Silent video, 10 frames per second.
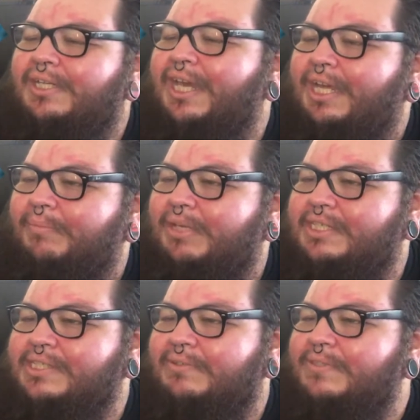at him
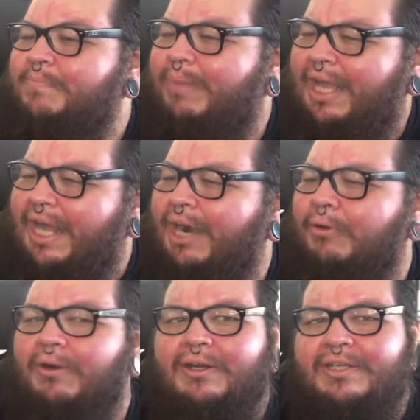exudes
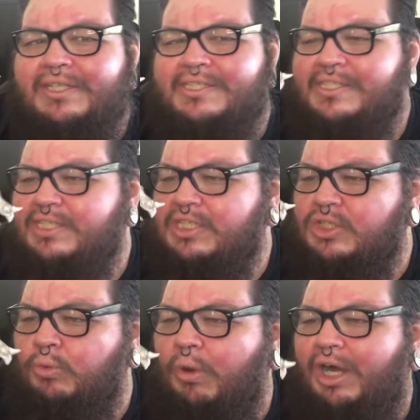power. He's
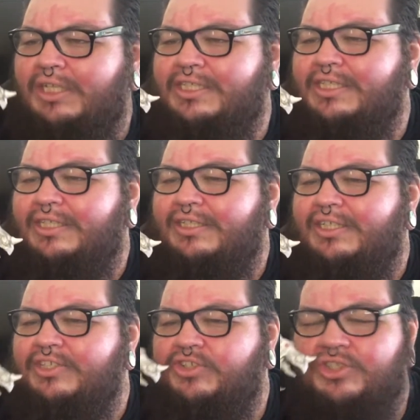squat,
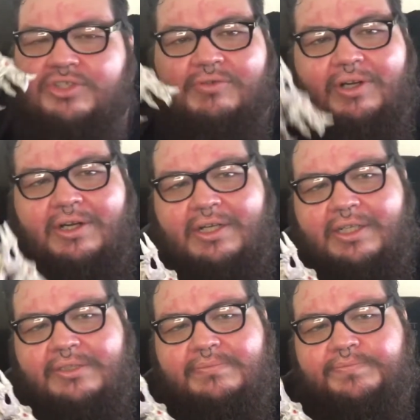he's
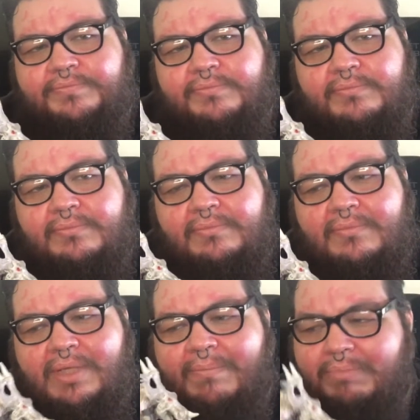strong,
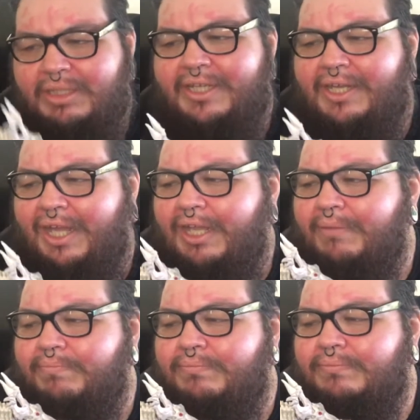but
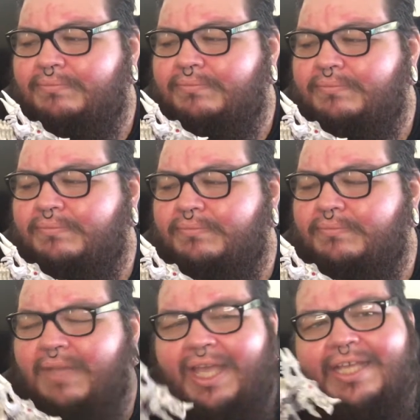I'm
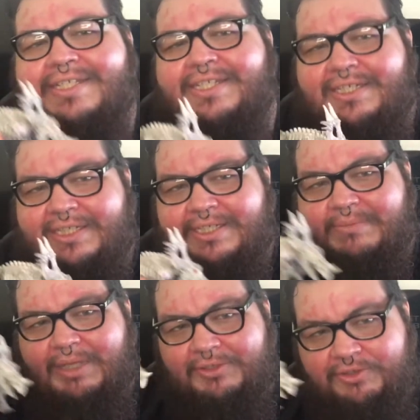hesitant
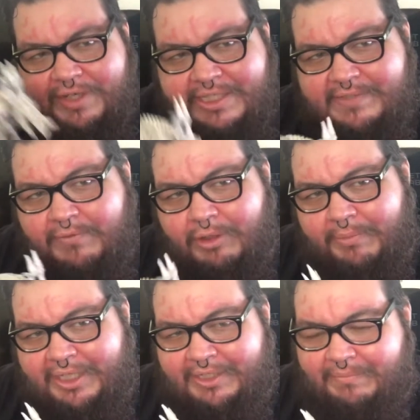about
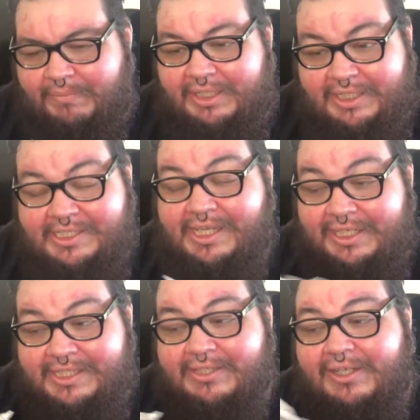transforming him because I
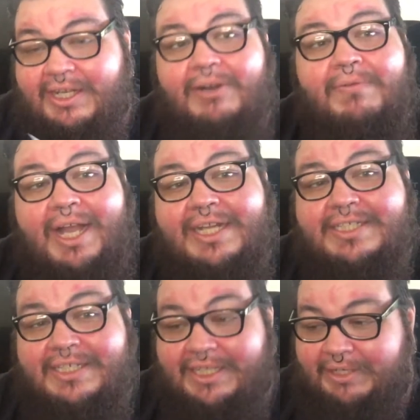saw how
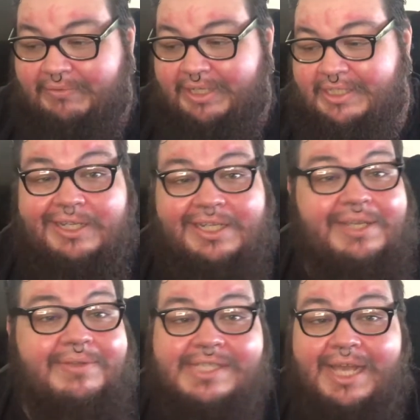Ractonite went.
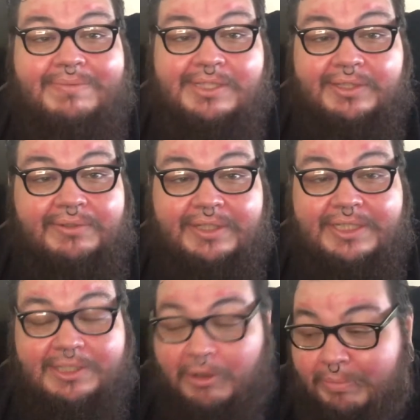He was absolutely
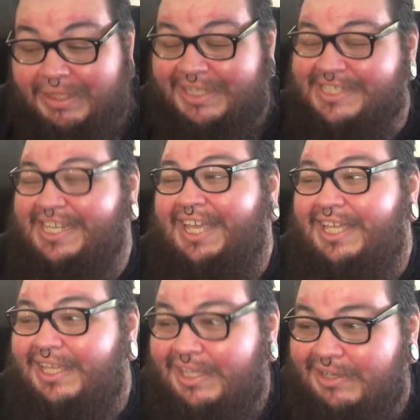dope as
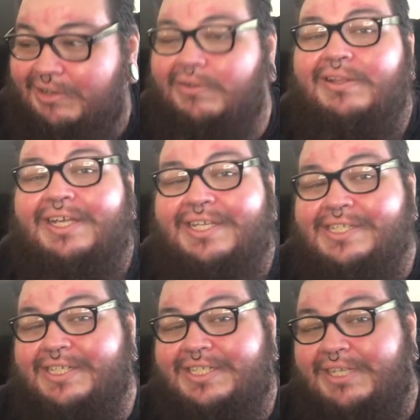hell
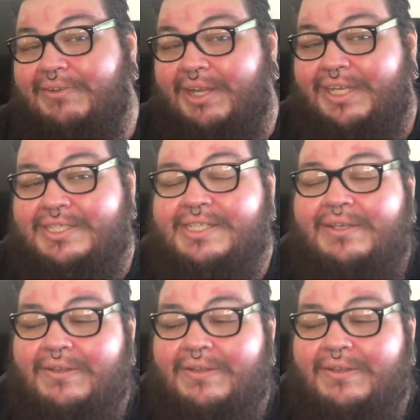as a T-Rex.